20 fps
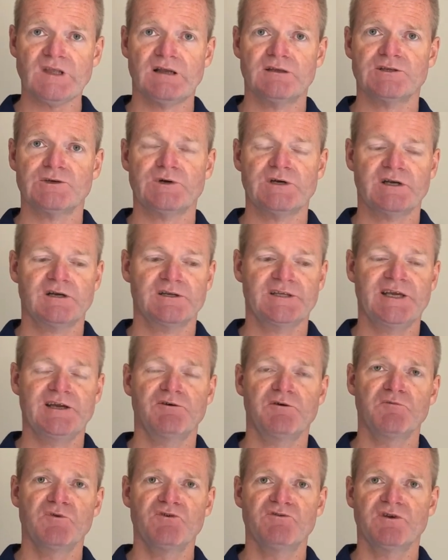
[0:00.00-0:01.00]
So I could
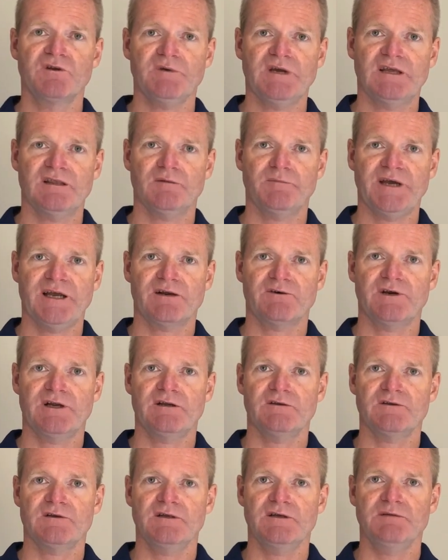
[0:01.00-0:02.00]
hear him moving about in the
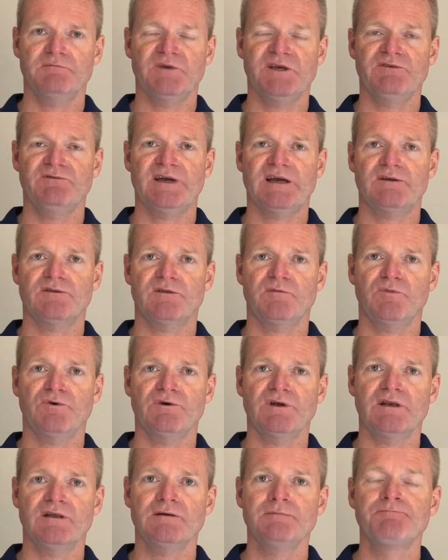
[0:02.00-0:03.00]
background, and he found the
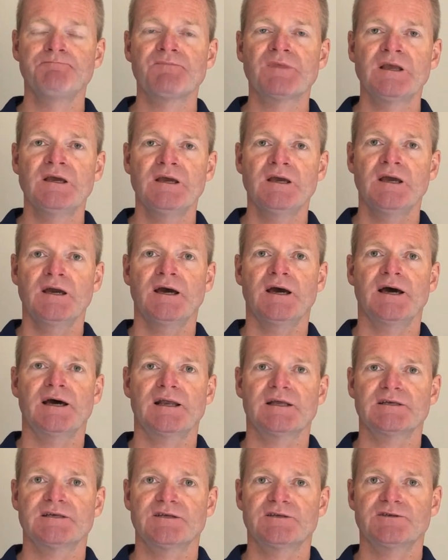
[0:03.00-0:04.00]
boiler. And
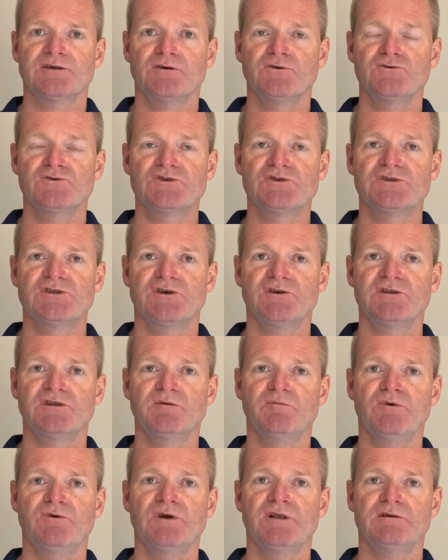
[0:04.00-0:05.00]
I said, so just turn the
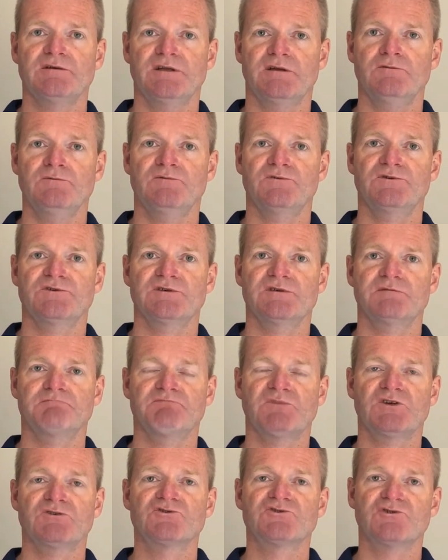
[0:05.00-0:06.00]
boiler, there's a
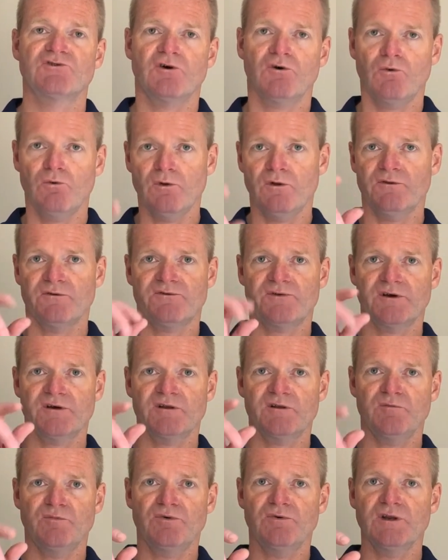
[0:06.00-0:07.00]
control on the front of
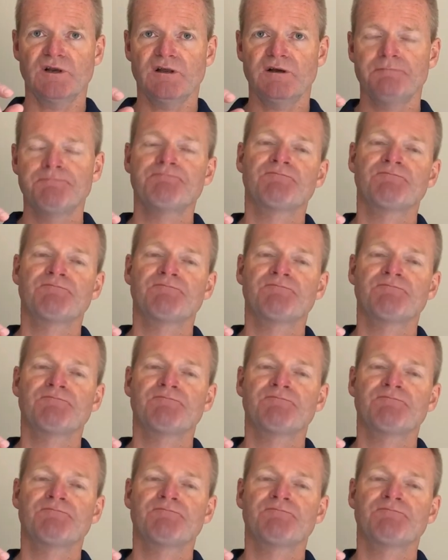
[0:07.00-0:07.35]
the boiler.